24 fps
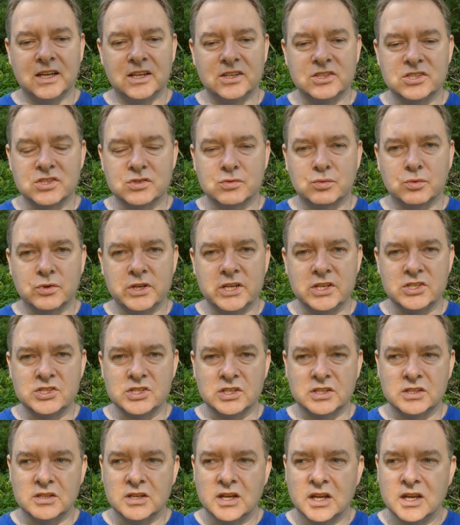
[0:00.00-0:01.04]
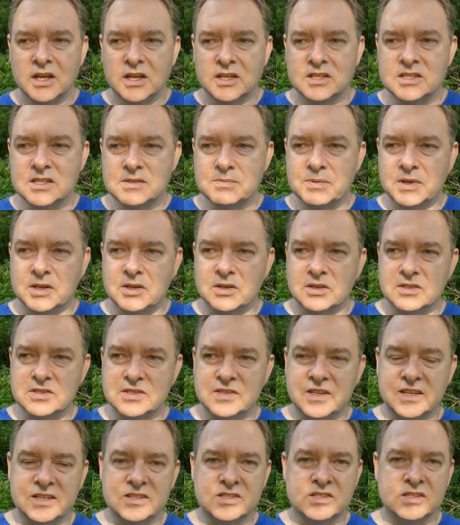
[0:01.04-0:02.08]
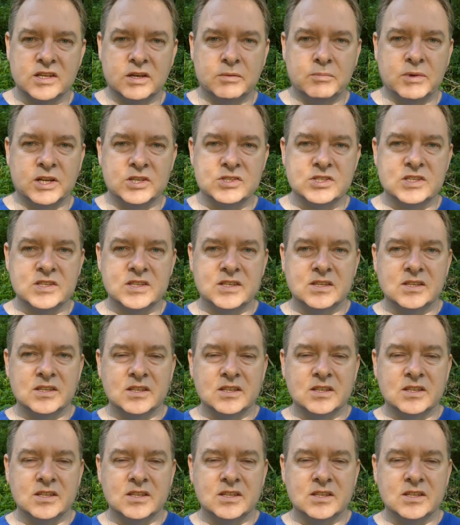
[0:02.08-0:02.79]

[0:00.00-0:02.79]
just region just because there's so much